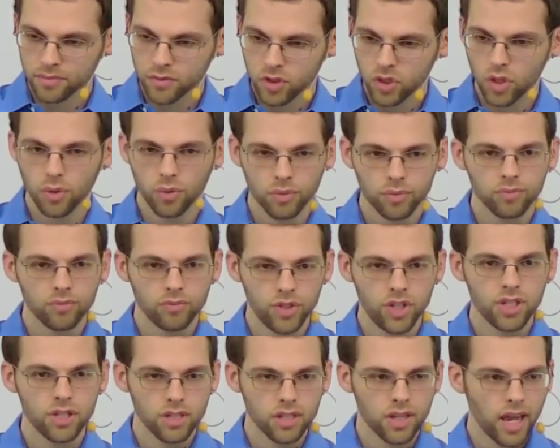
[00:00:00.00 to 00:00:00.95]
so
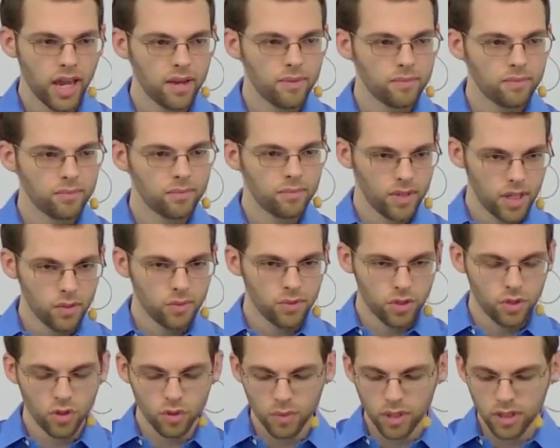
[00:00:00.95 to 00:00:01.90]
Jesus came, he
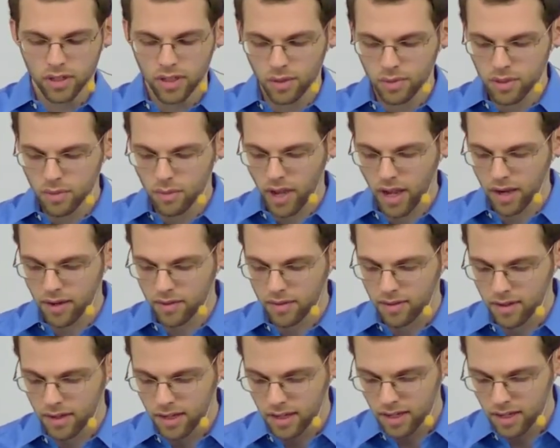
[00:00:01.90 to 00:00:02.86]
was human, he was a man.